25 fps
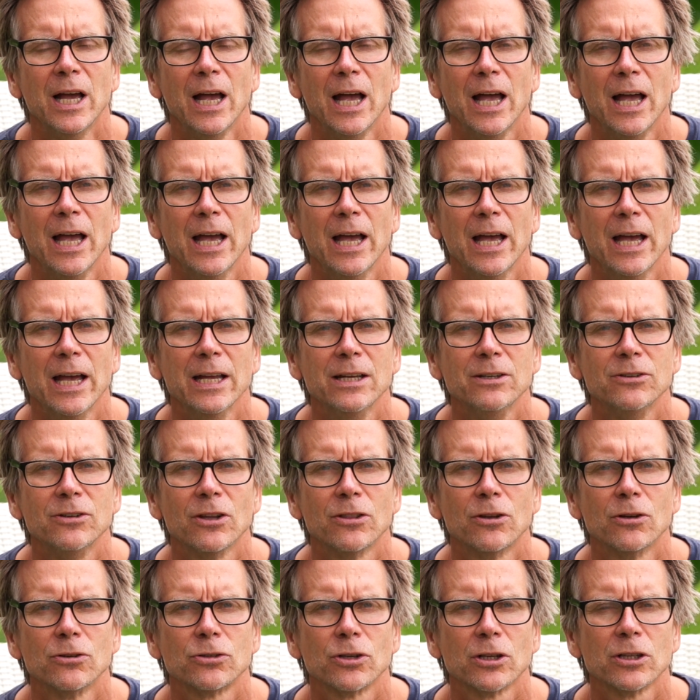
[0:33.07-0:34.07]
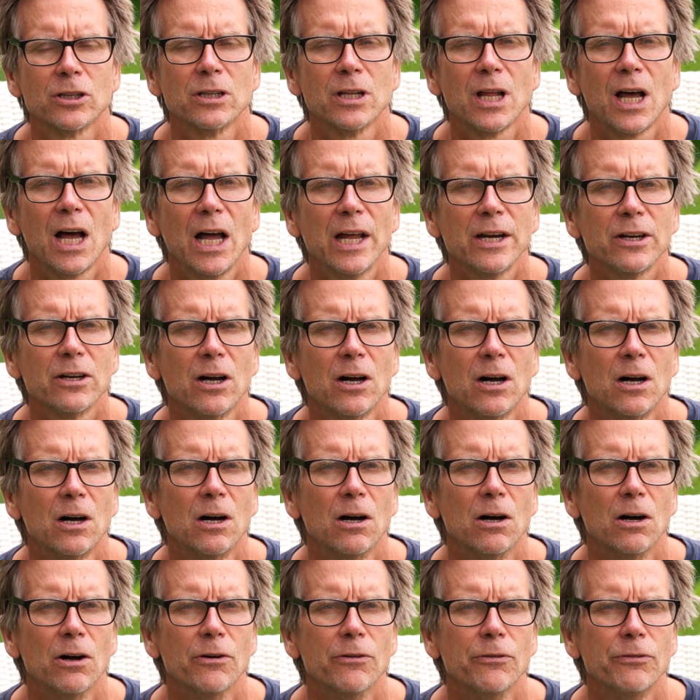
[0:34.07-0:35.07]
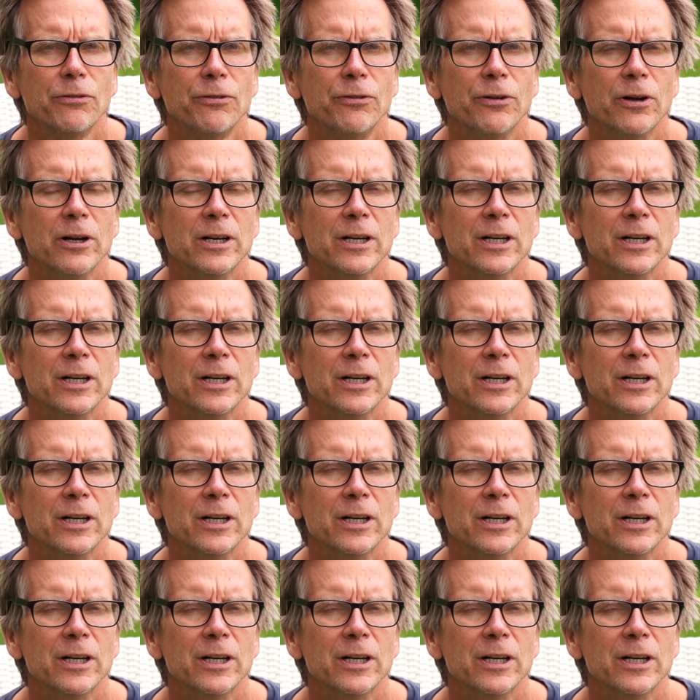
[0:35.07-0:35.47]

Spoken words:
and there's a lot of